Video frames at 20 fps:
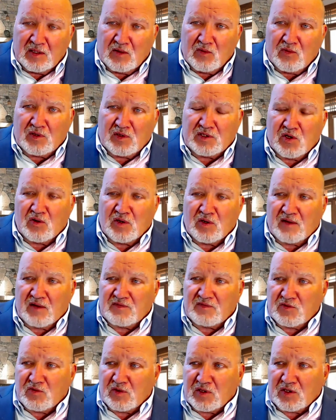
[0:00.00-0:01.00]
We don't have
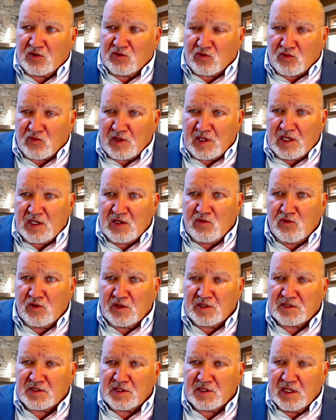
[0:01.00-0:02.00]
to agree
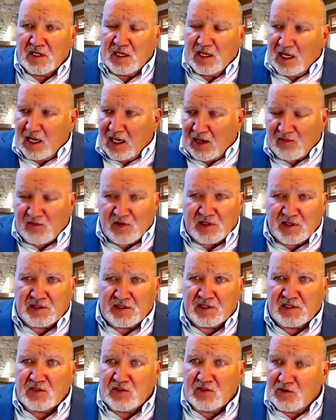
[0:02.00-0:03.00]
with
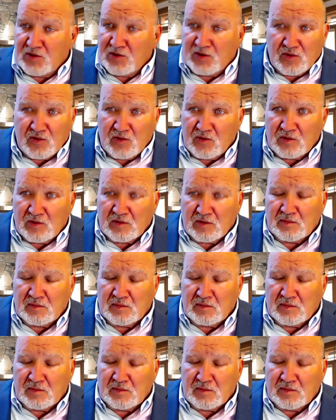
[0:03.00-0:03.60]
everything you do